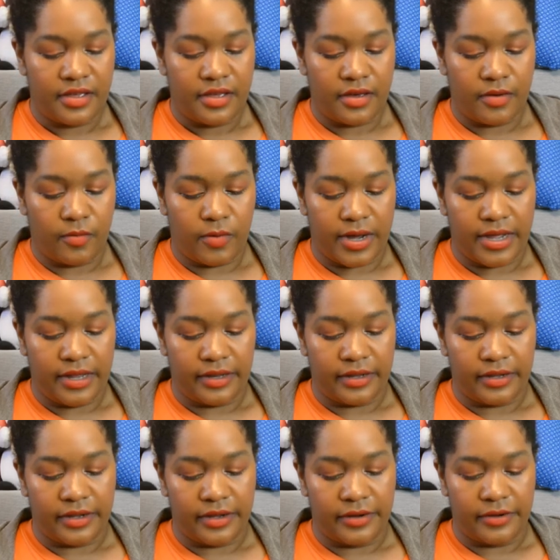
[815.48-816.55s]
a while
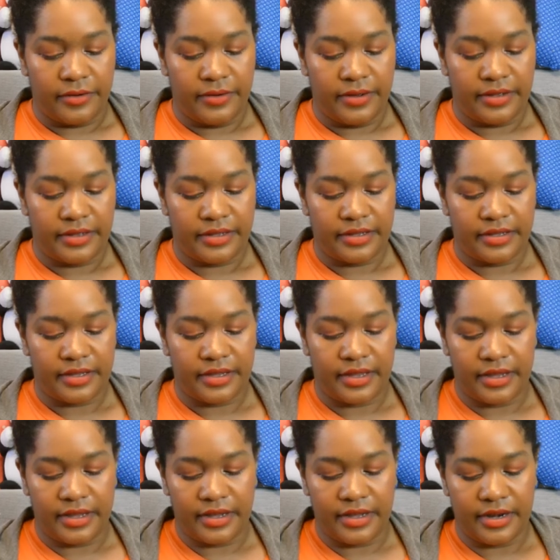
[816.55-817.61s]
ago
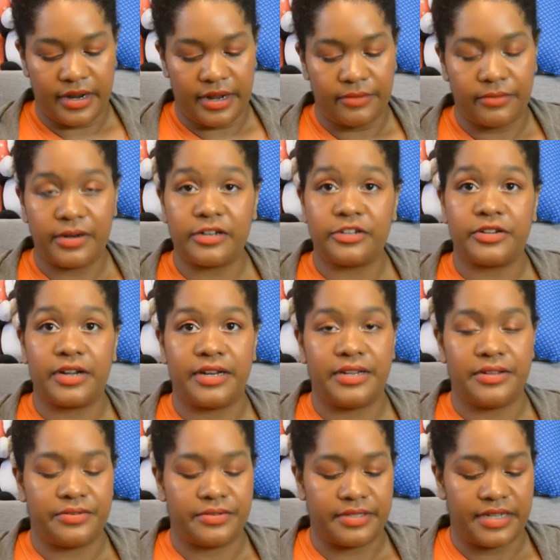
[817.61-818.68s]
and I want to try to
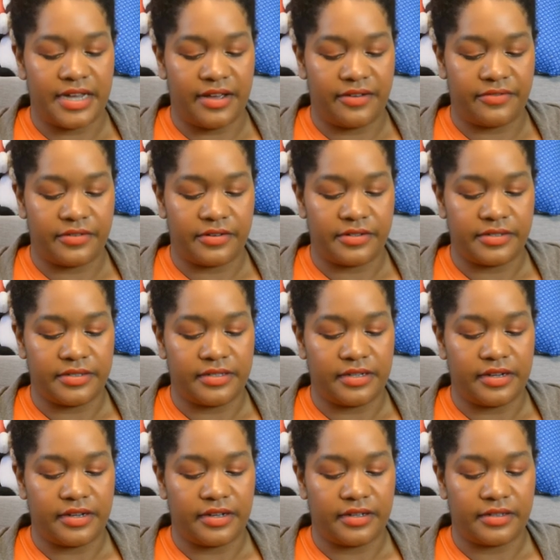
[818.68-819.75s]
use that for
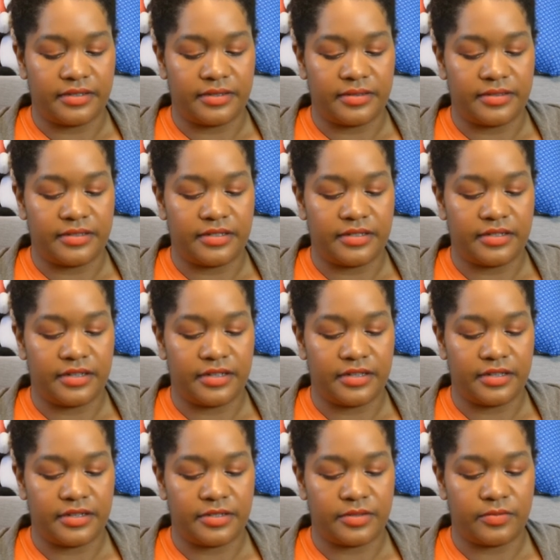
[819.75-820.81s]
socks
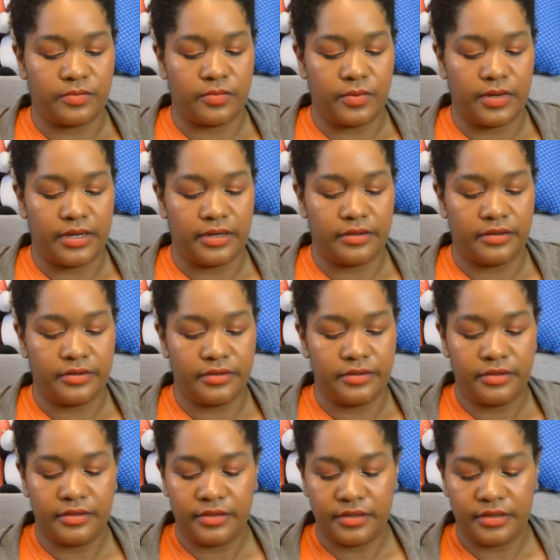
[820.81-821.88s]
as well,
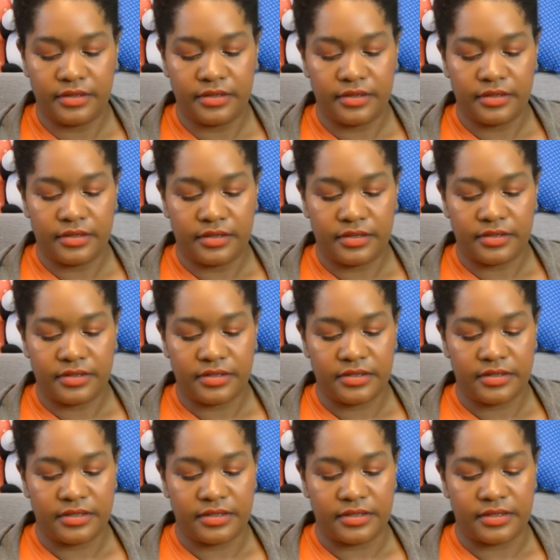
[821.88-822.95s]

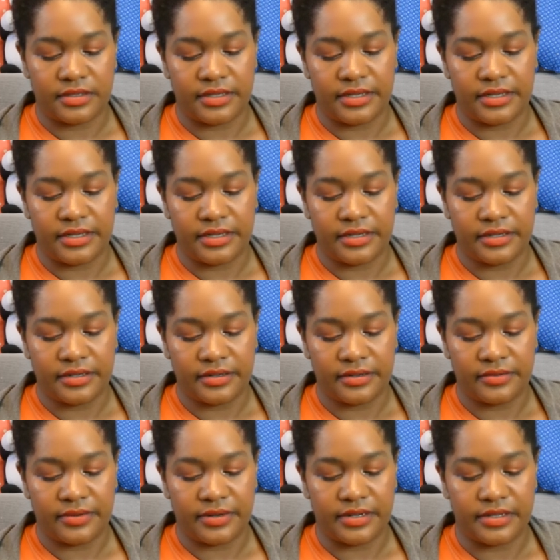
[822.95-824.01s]
just to see
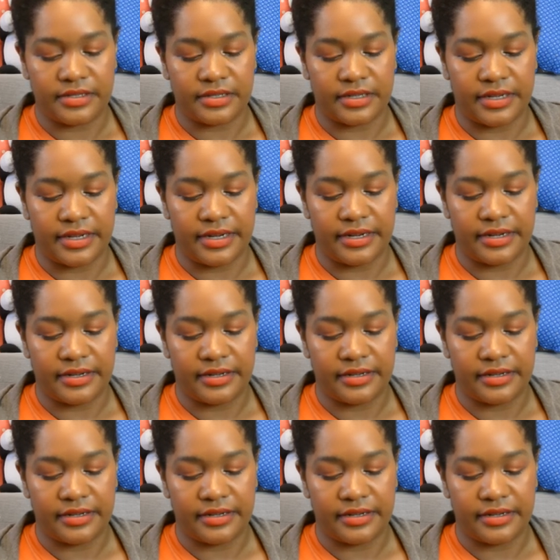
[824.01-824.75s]
what it's like.